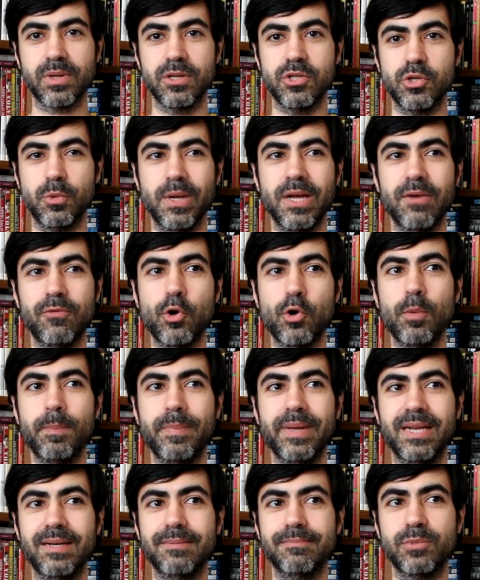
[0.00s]
So we have all
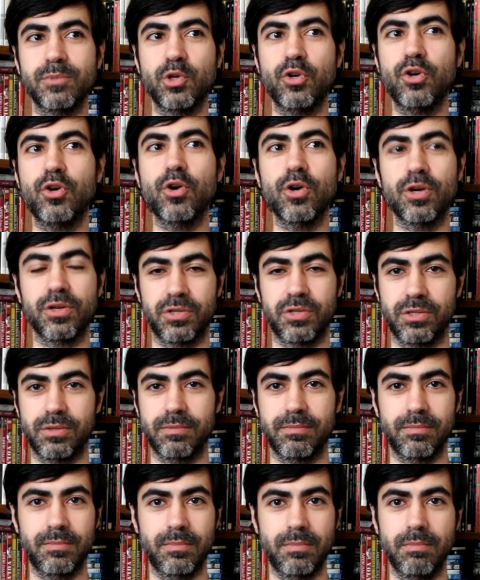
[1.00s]
been
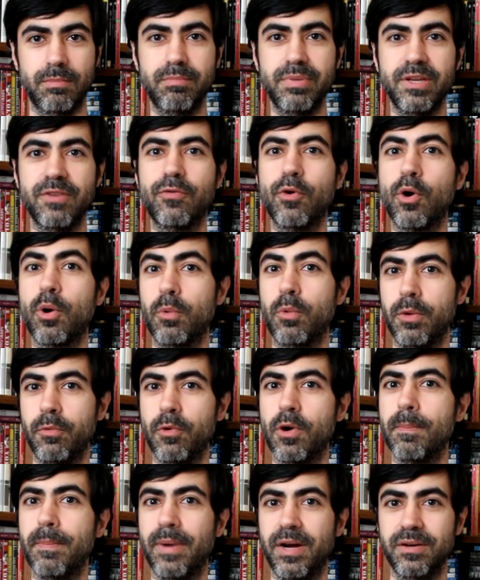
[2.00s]
cooks before we
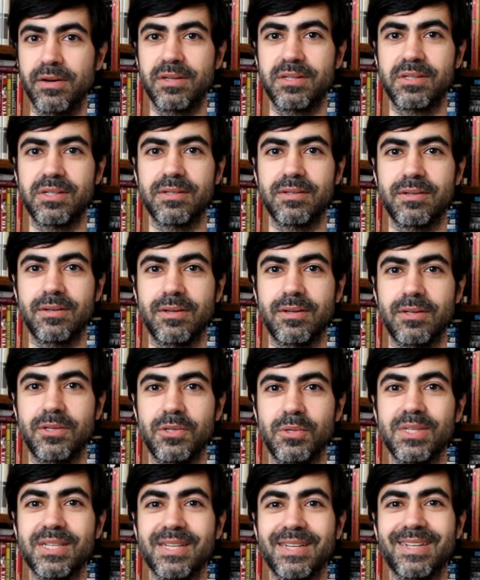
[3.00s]
were monks.
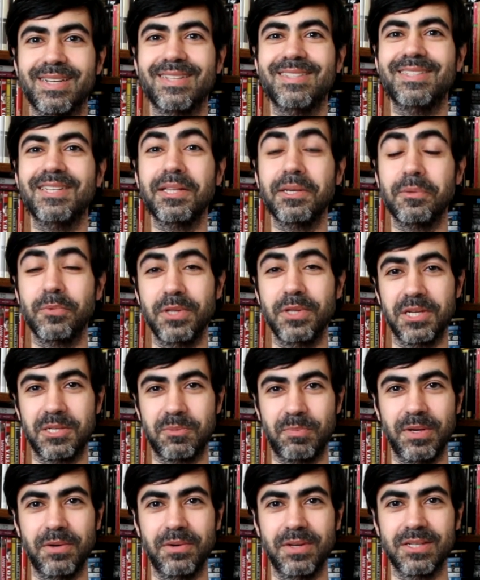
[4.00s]
So it's like dealing with
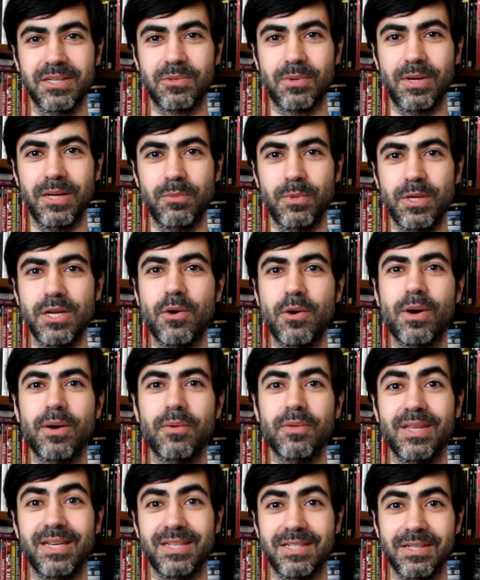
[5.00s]
experience, right? We know
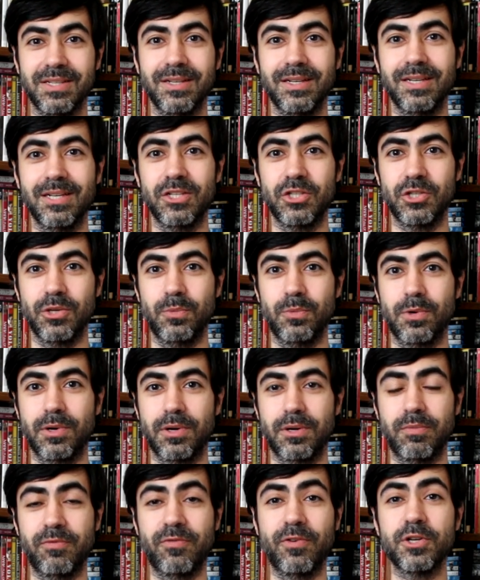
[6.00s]
how things in the kitchen
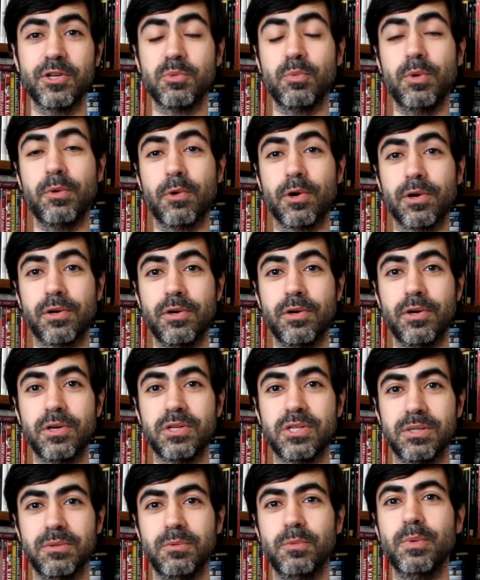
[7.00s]
work. First we were
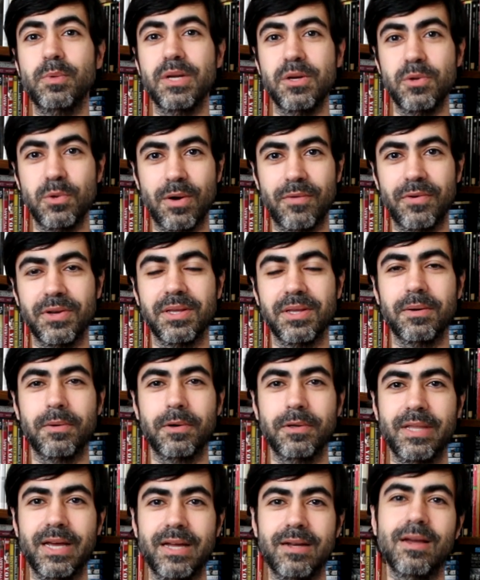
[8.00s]
cooks, we knew everything
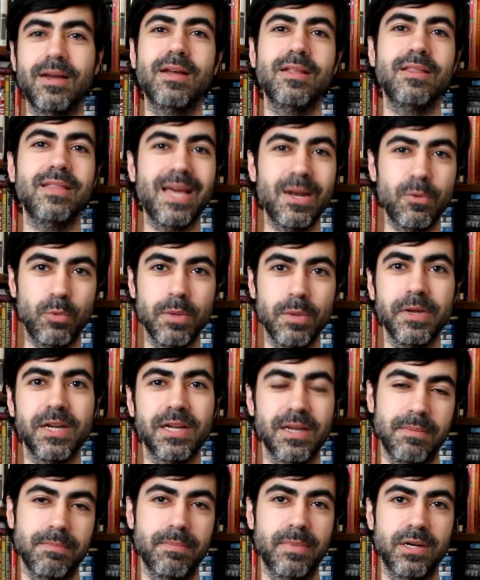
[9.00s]
about that, then we
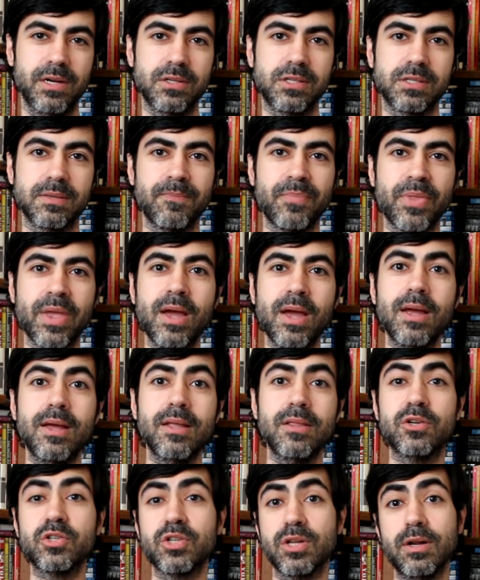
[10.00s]
became monks.
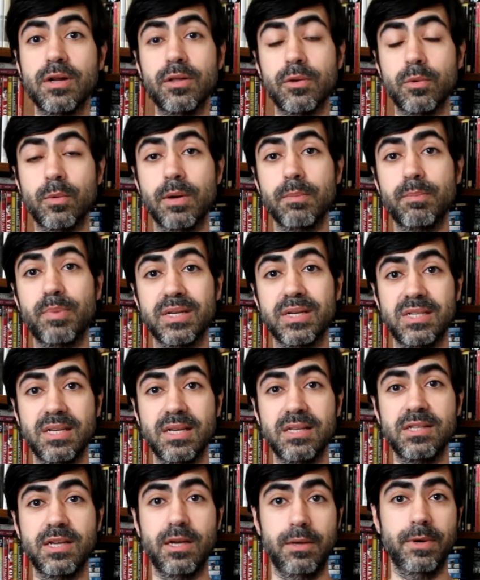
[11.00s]
There's another one,
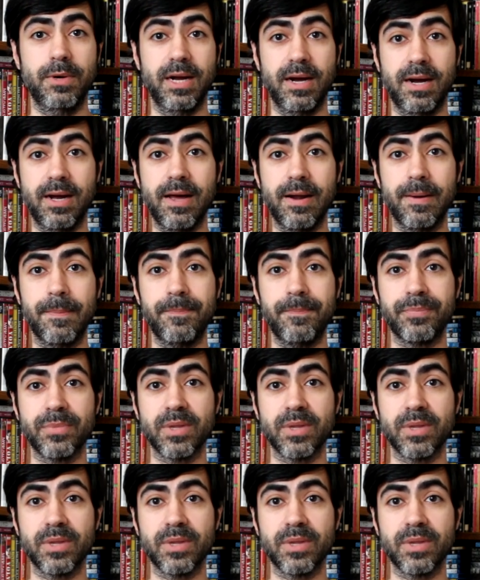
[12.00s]
paciencia y barajar,